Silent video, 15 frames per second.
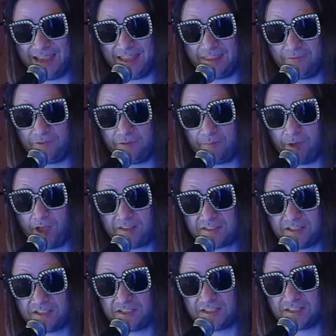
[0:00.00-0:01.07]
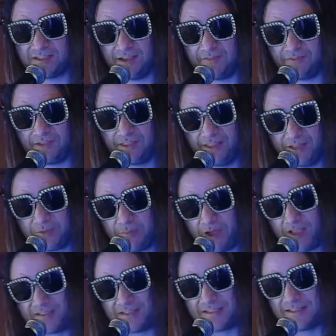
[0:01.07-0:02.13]
If the glitch boss
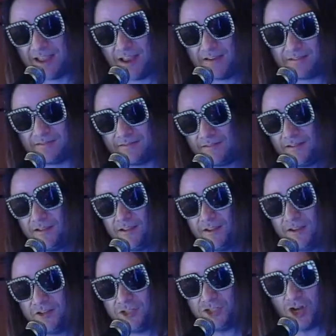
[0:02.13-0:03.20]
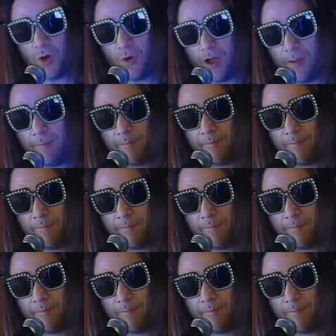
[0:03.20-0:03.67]
does not show up,